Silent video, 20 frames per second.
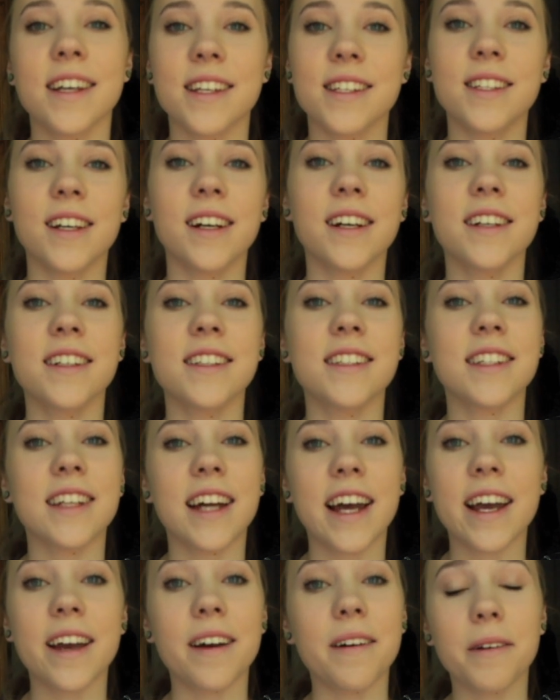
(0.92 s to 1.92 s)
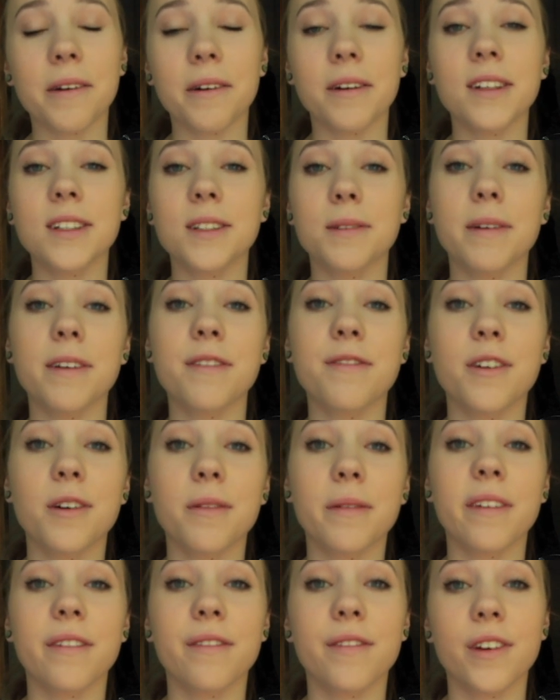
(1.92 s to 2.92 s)
So today I'm going to be
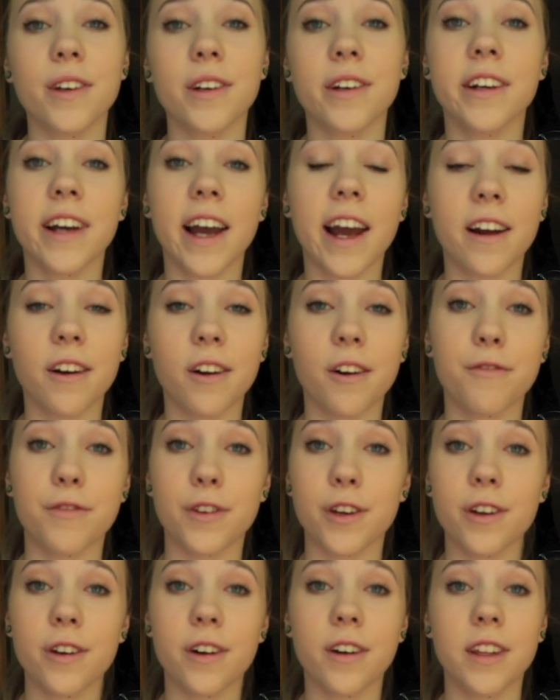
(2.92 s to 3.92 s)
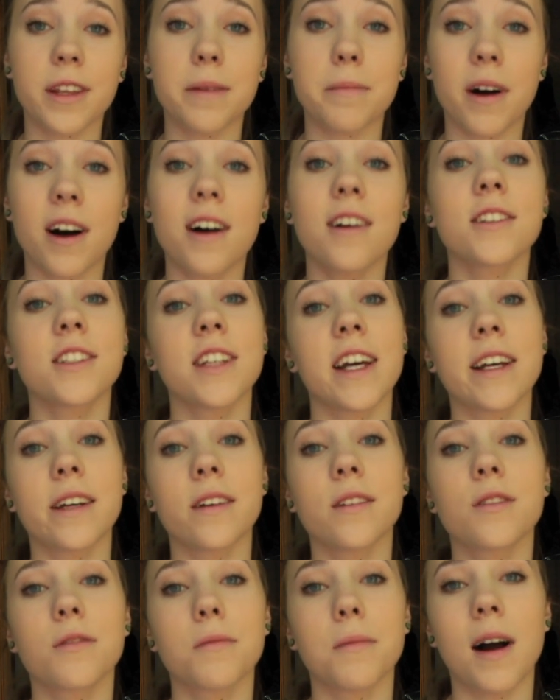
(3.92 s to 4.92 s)
filming for you a review on the Marc
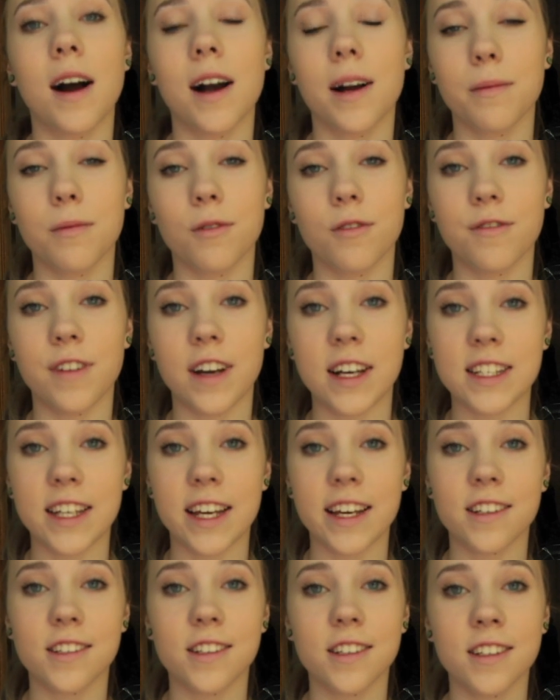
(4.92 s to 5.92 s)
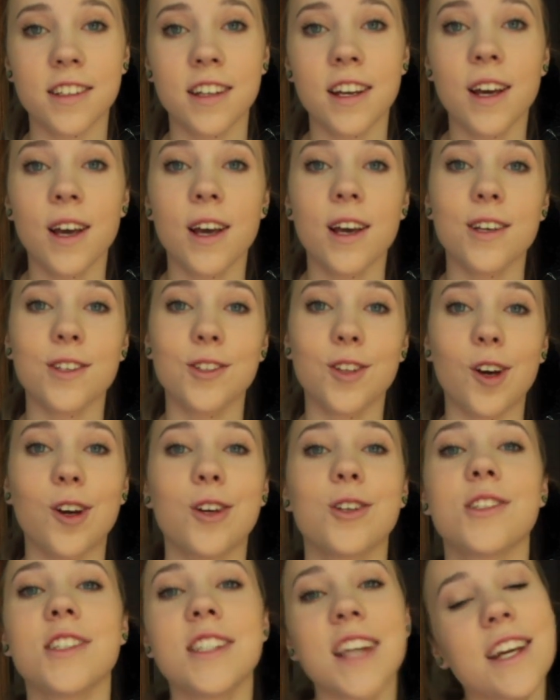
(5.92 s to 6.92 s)
Jacobs Remarcable foundation,
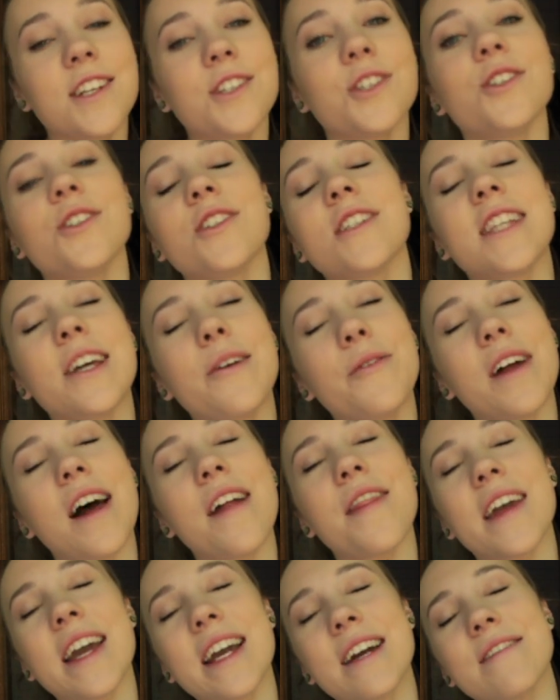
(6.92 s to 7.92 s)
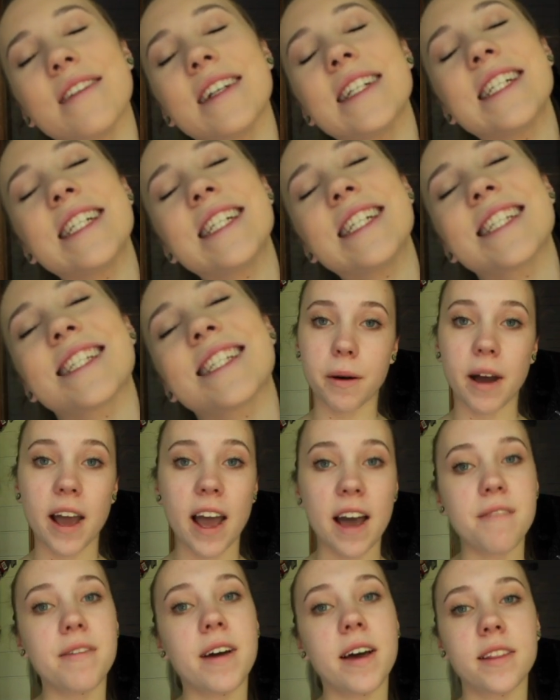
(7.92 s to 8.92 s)
so stay tuned to see what I think of it.
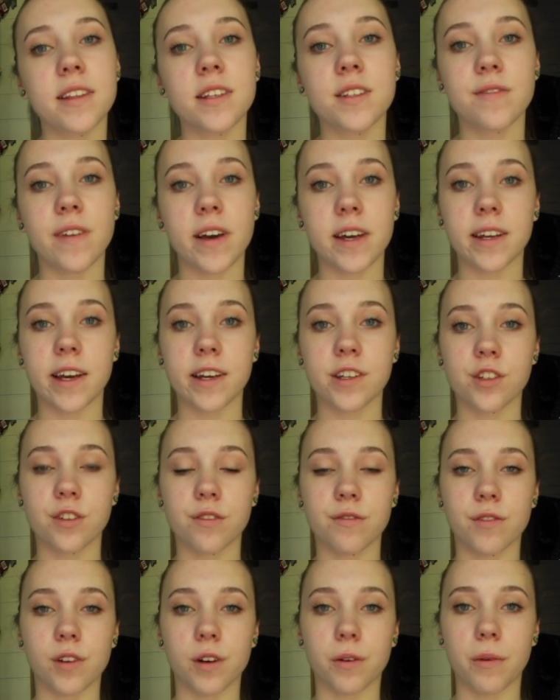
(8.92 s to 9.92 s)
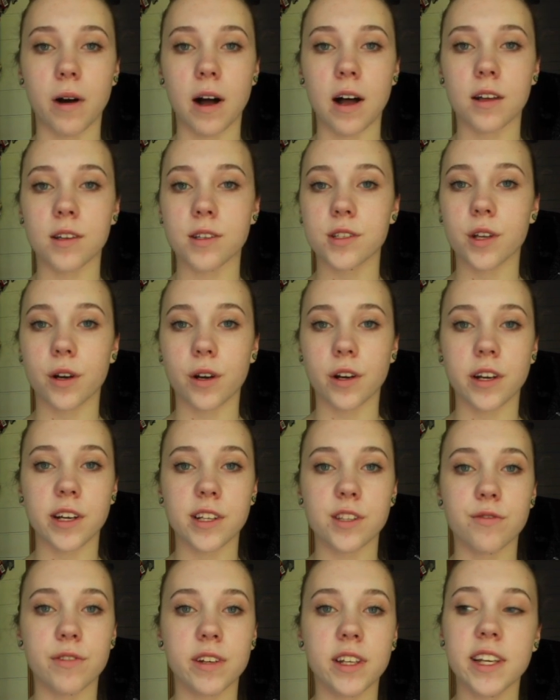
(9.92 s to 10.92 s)
have had this foundation for a while, so
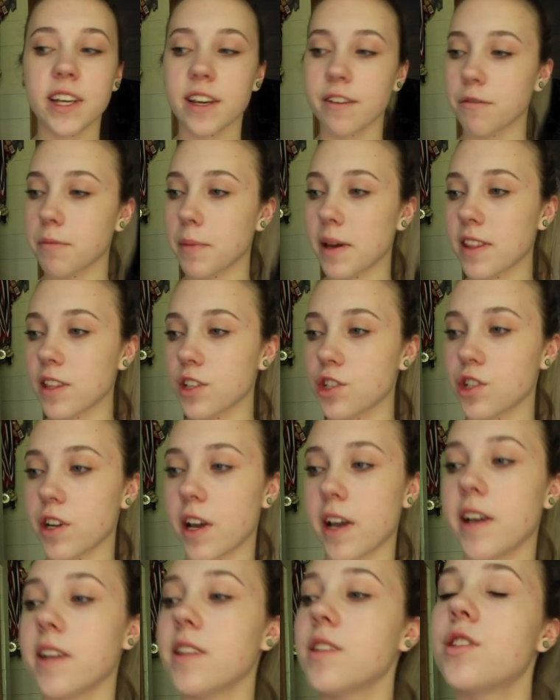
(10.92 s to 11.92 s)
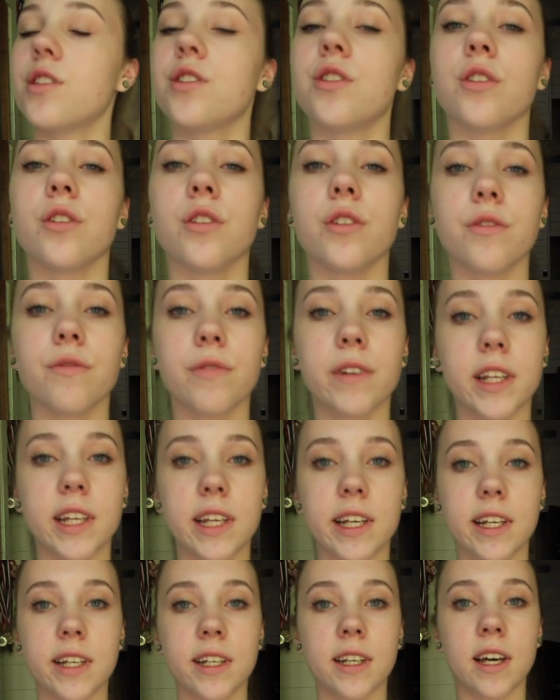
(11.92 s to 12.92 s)
it's really given me the chance to
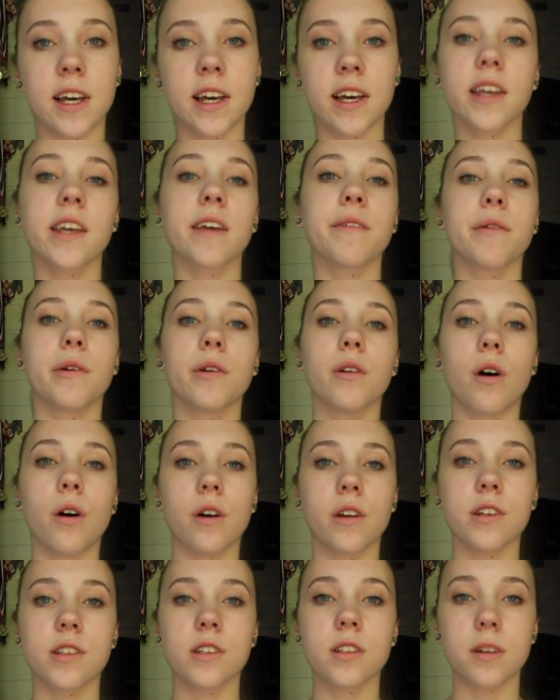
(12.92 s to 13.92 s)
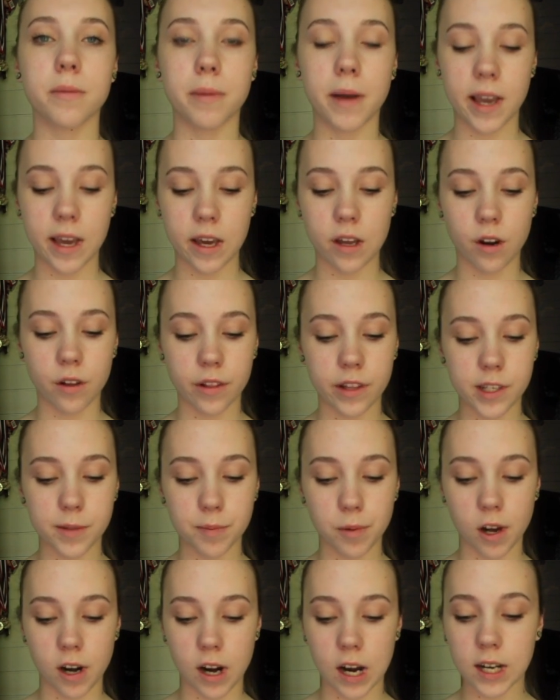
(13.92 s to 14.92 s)
really give you an honest opinion on this
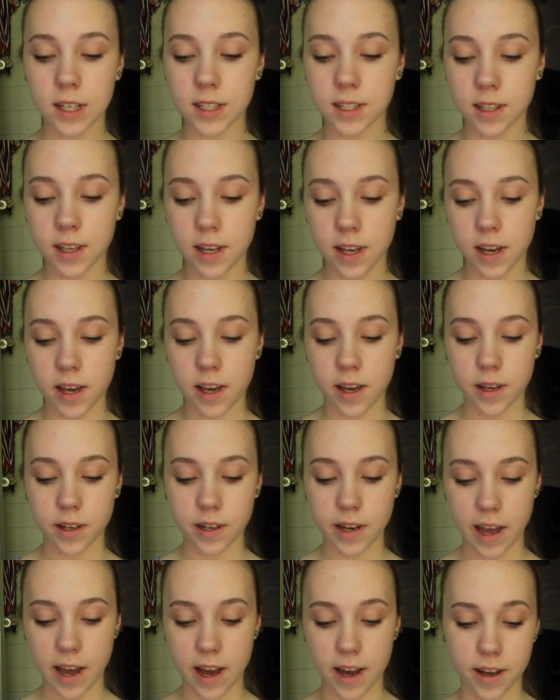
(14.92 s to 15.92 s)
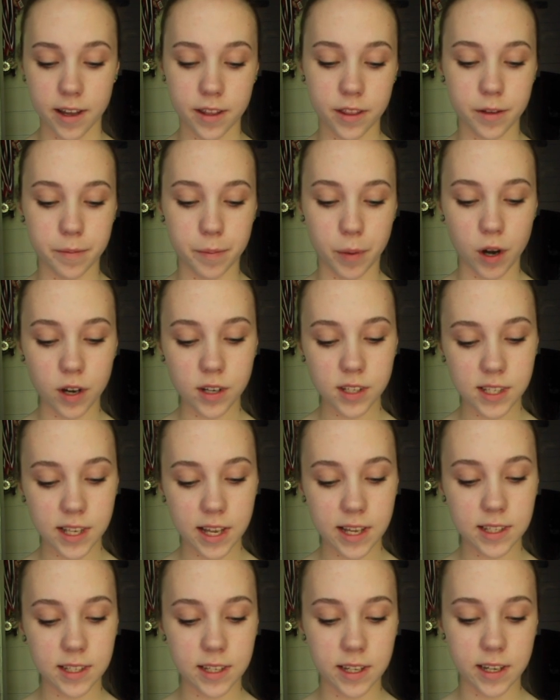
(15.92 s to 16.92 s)
product. Now, the box
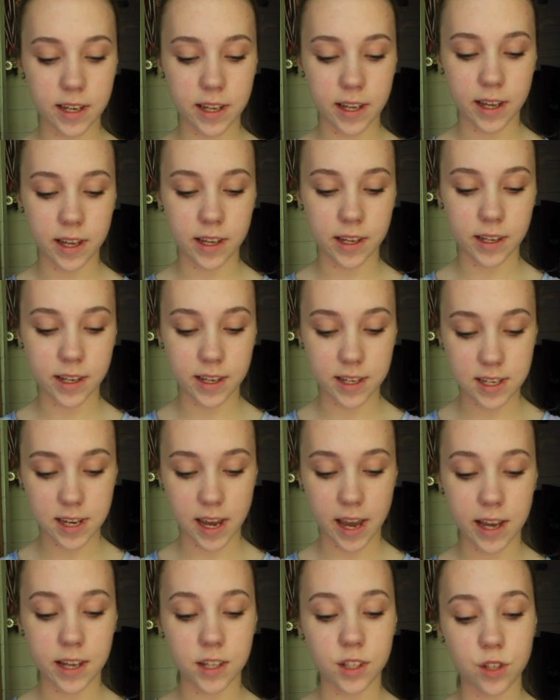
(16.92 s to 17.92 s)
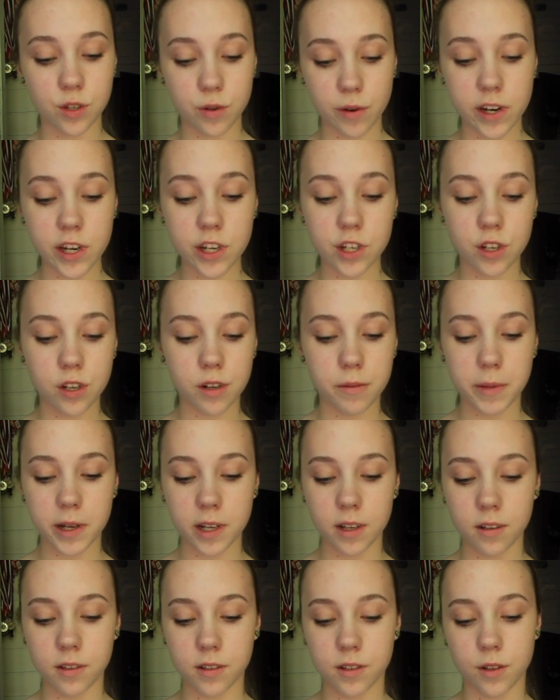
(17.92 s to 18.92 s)
says it contains 22
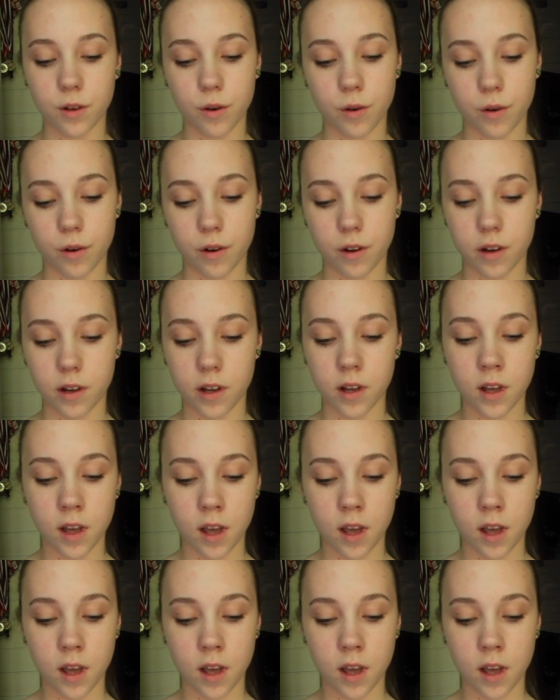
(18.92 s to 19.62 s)
mils or